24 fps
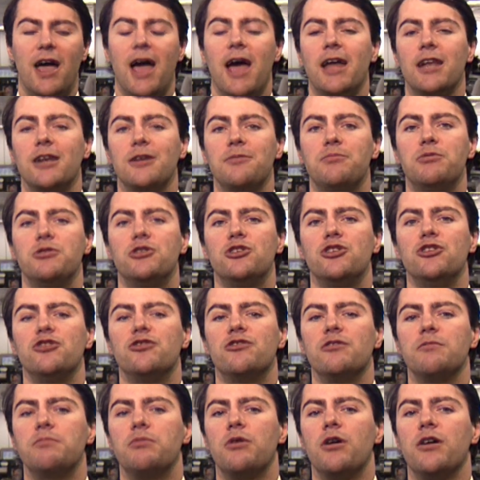and
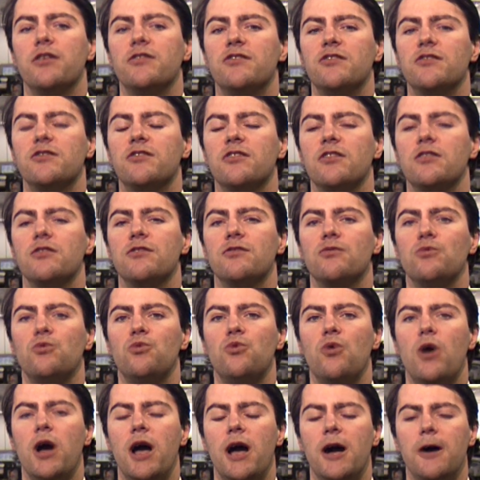producer prices as
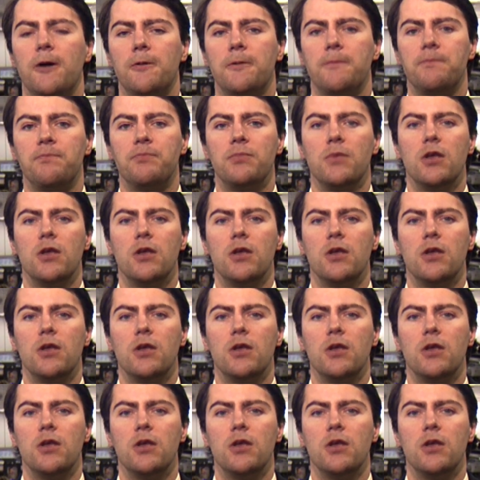well.